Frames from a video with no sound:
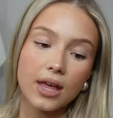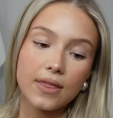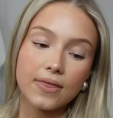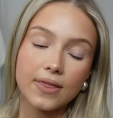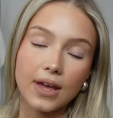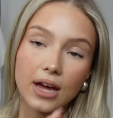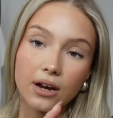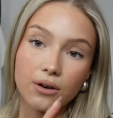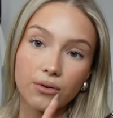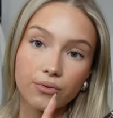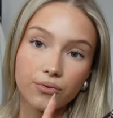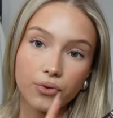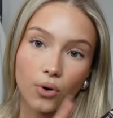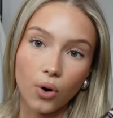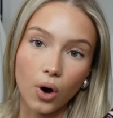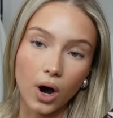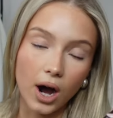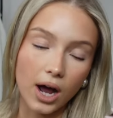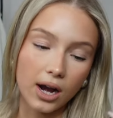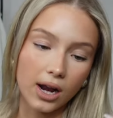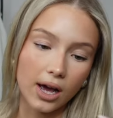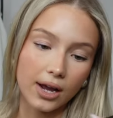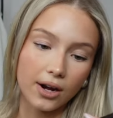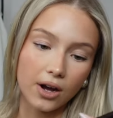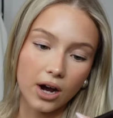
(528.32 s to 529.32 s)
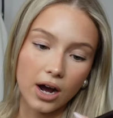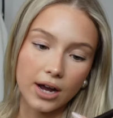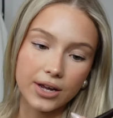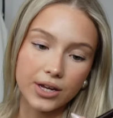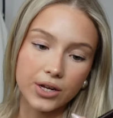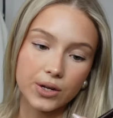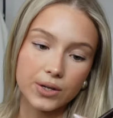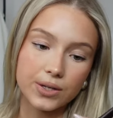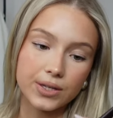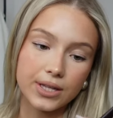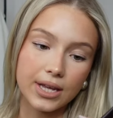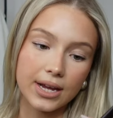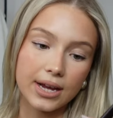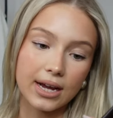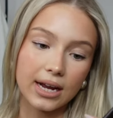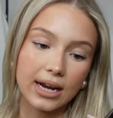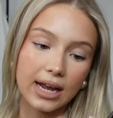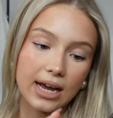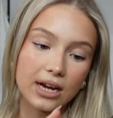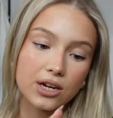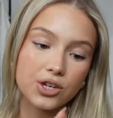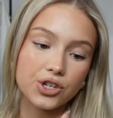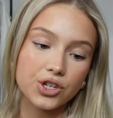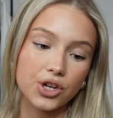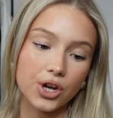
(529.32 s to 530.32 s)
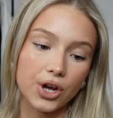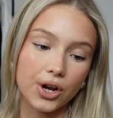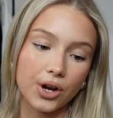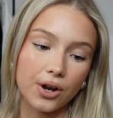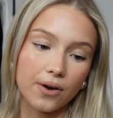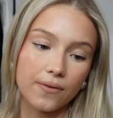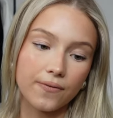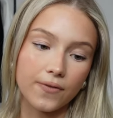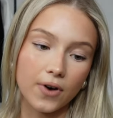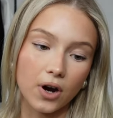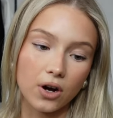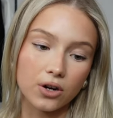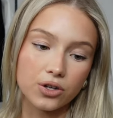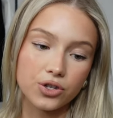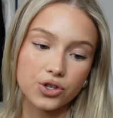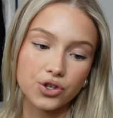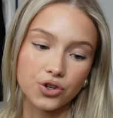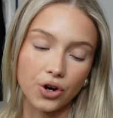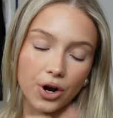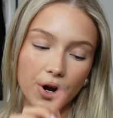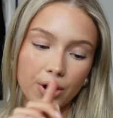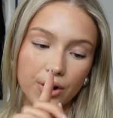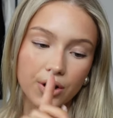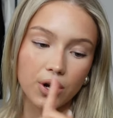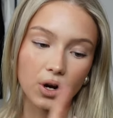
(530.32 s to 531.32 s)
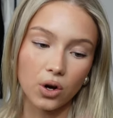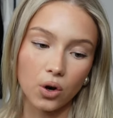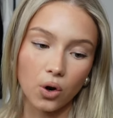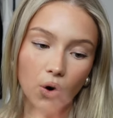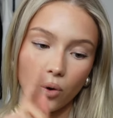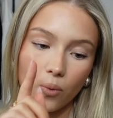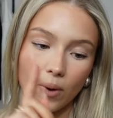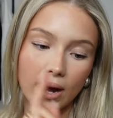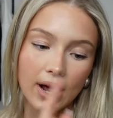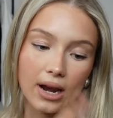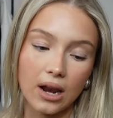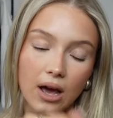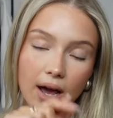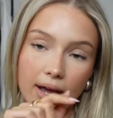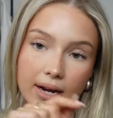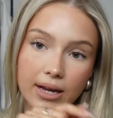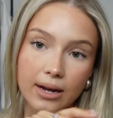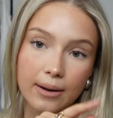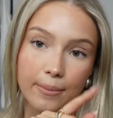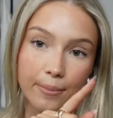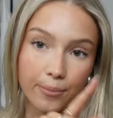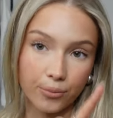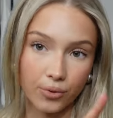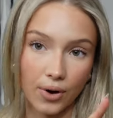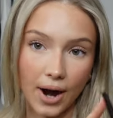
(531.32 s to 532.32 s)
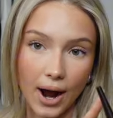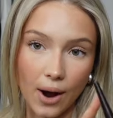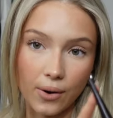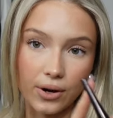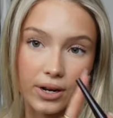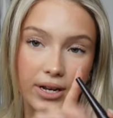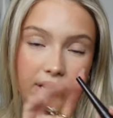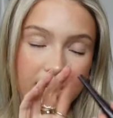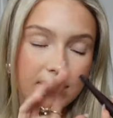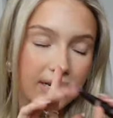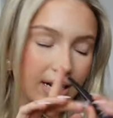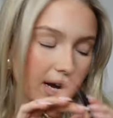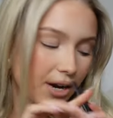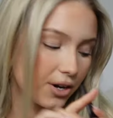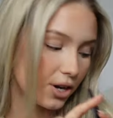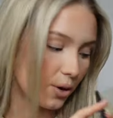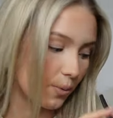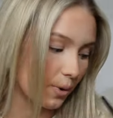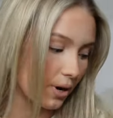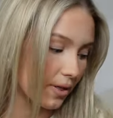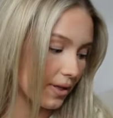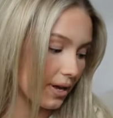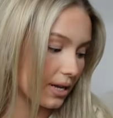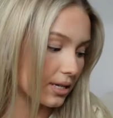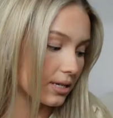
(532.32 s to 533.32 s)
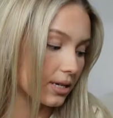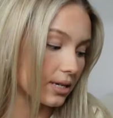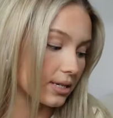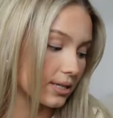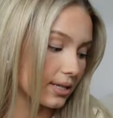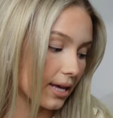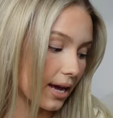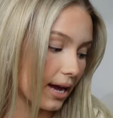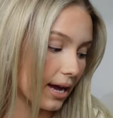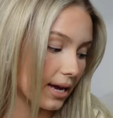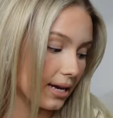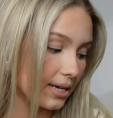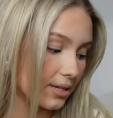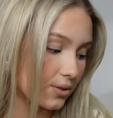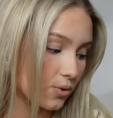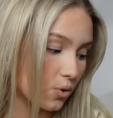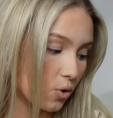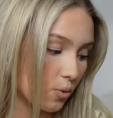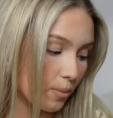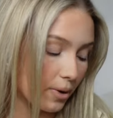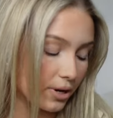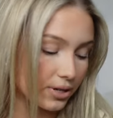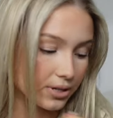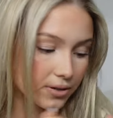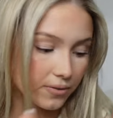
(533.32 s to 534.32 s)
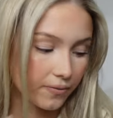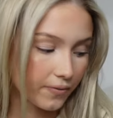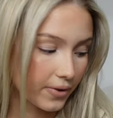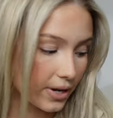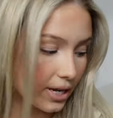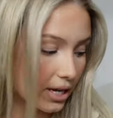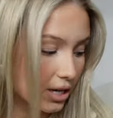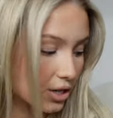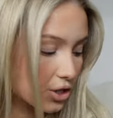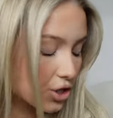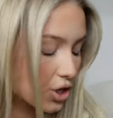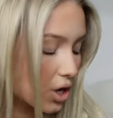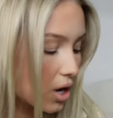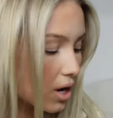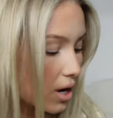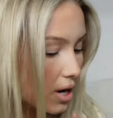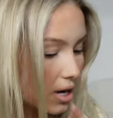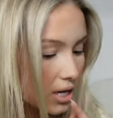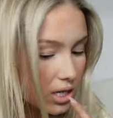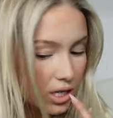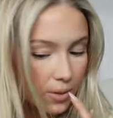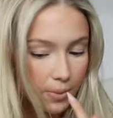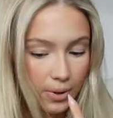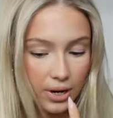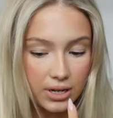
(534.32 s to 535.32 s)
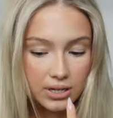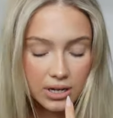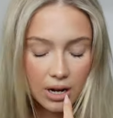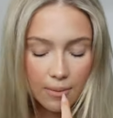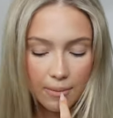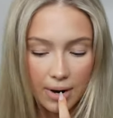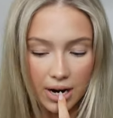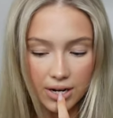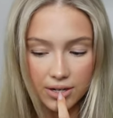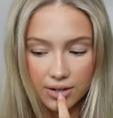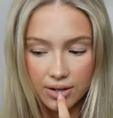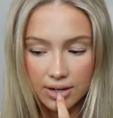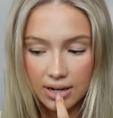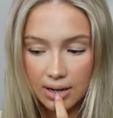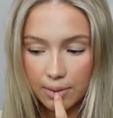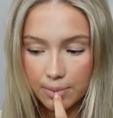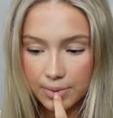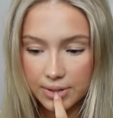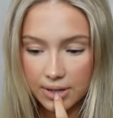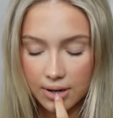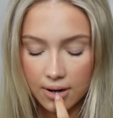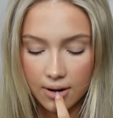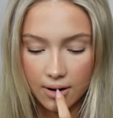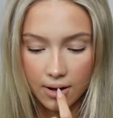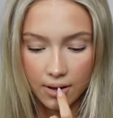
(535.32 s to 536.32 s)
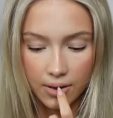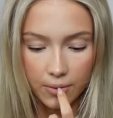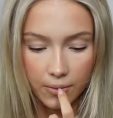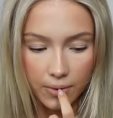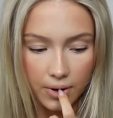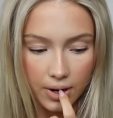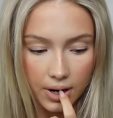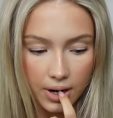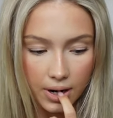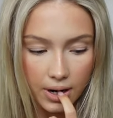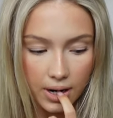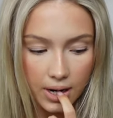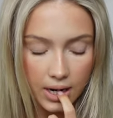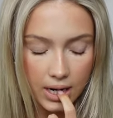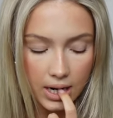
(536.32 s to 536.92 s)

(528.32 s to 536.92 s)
Then for eyeliner, I use the Collection Fast Stroke Longwear Liner in brown. I need to get a new one of these because that is almost finished. To be honest, I might do lips in another one.